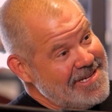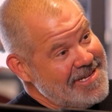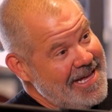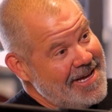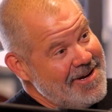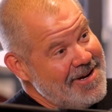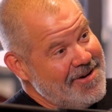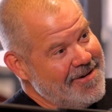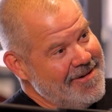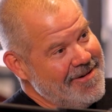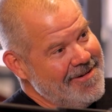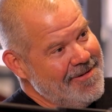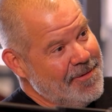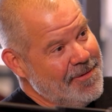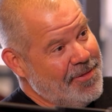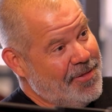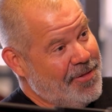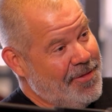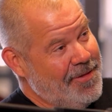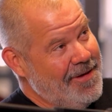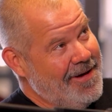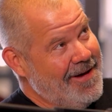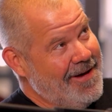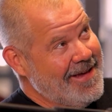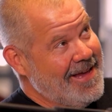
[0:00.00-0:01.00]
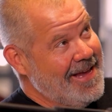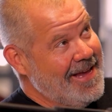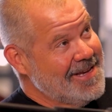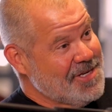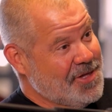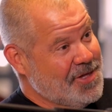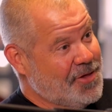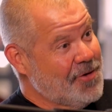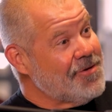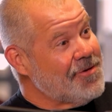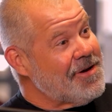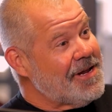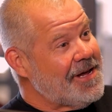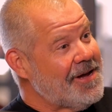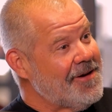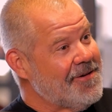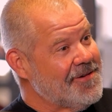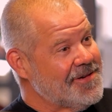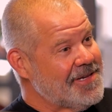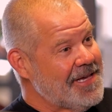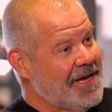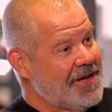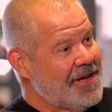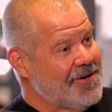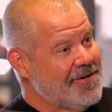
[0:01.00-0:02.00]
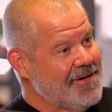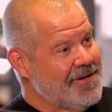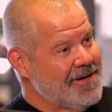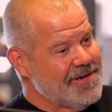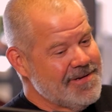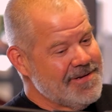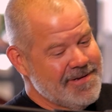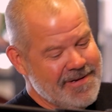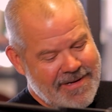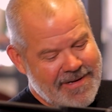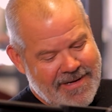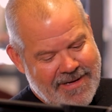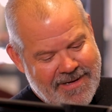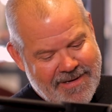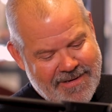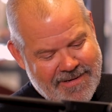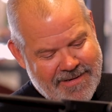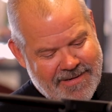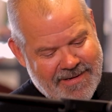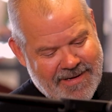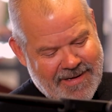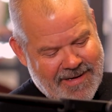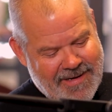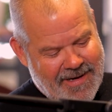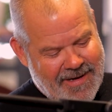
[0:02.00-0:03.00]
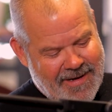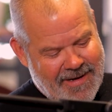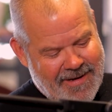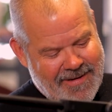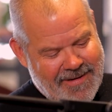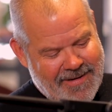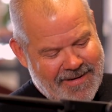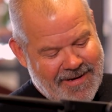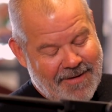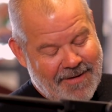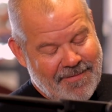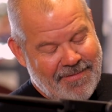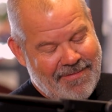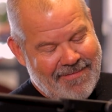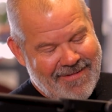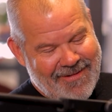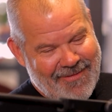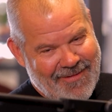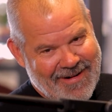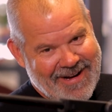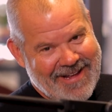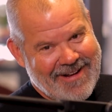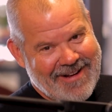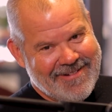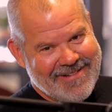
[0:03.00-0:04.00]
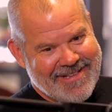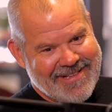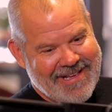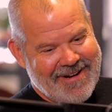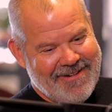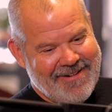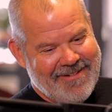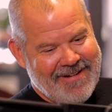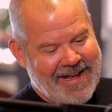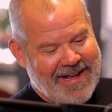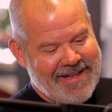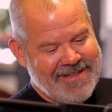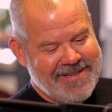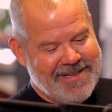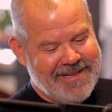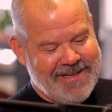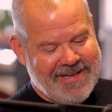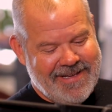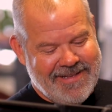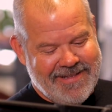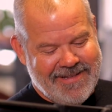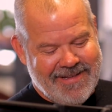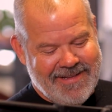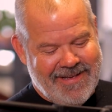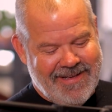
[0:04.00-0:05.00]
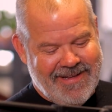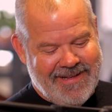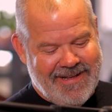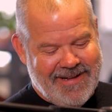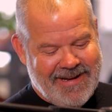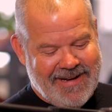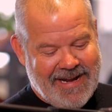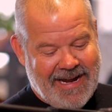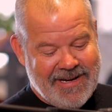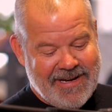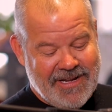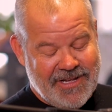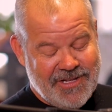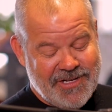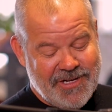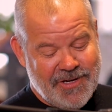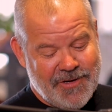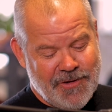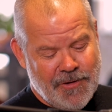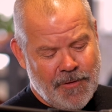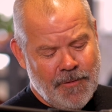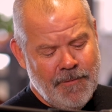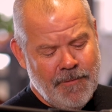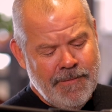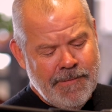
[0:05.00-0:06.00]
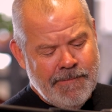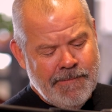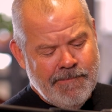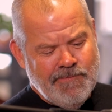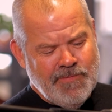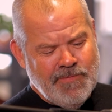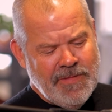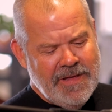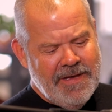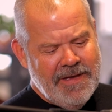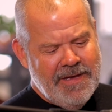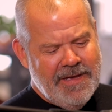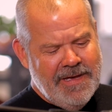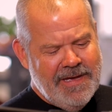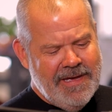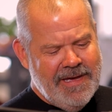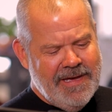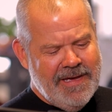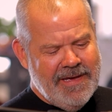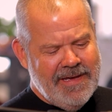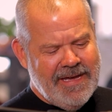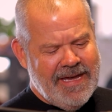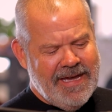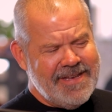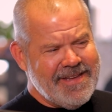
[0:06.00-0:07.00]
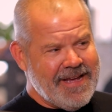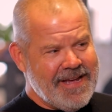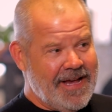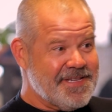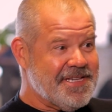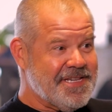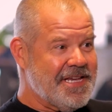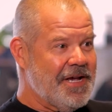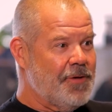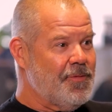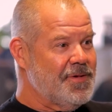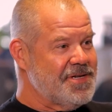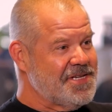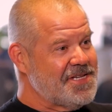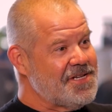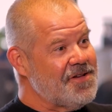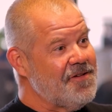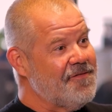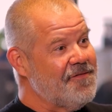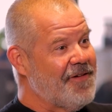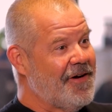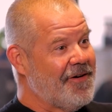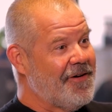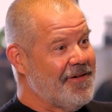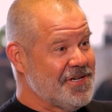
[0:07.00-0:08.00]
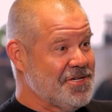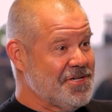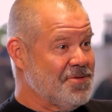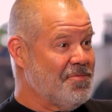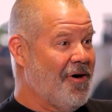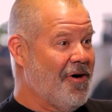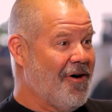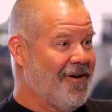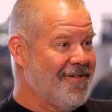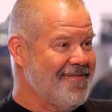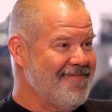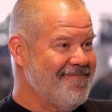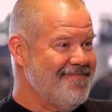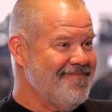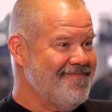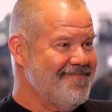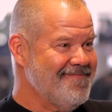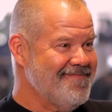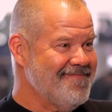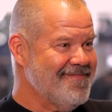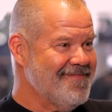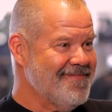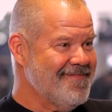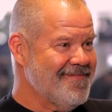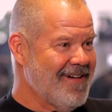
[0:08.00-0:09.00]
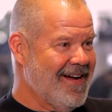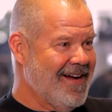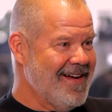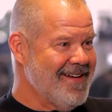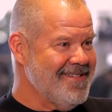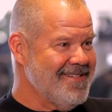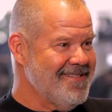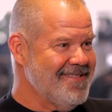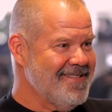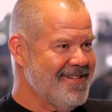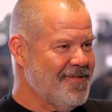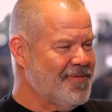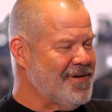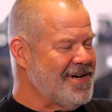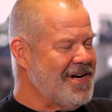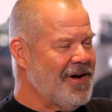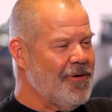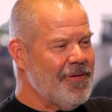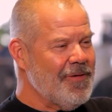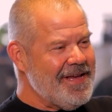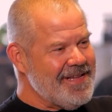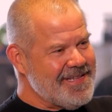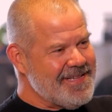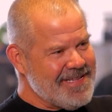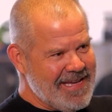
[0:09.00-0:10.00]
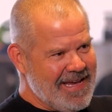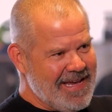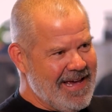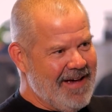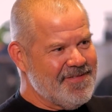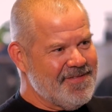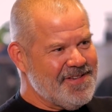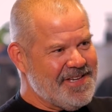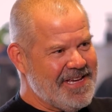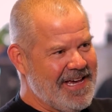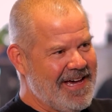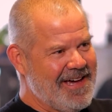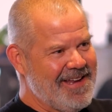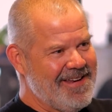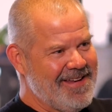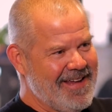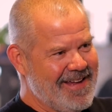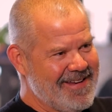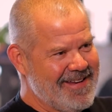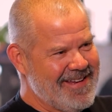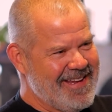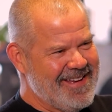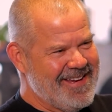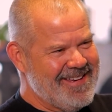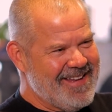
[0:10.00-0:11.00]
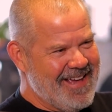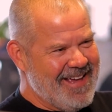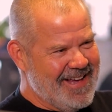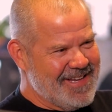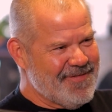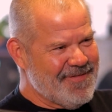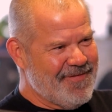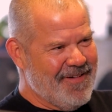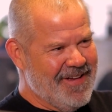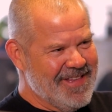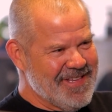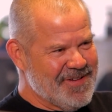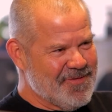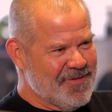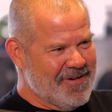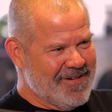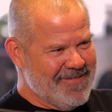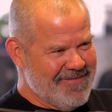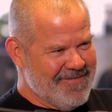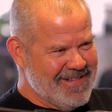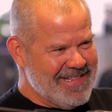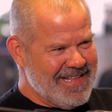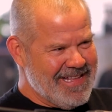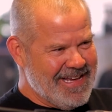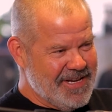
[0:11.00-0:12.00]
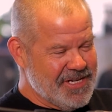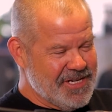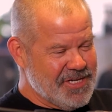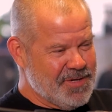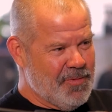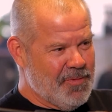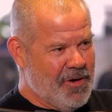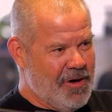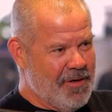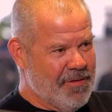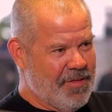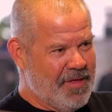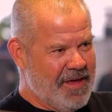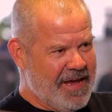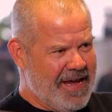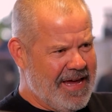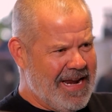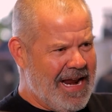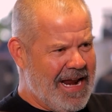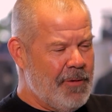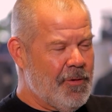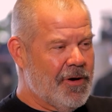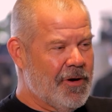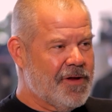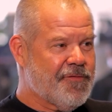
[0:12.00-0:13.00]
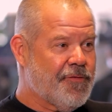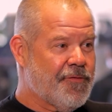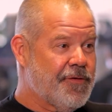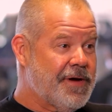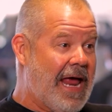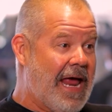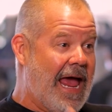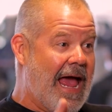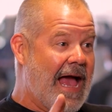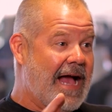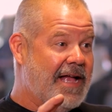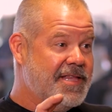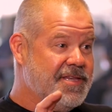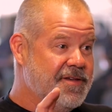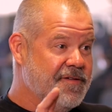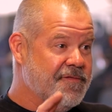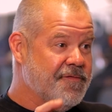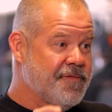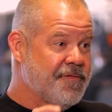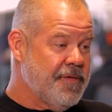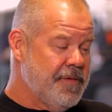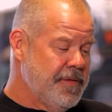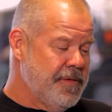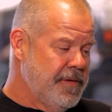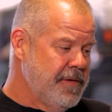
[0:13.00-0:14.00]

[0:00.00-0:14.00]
later, or I guess 30 years later, 20 years later, 1992, indexing was still very small. Right? There were no ETFs yet, and index funds were really a small thing. And I worked for an active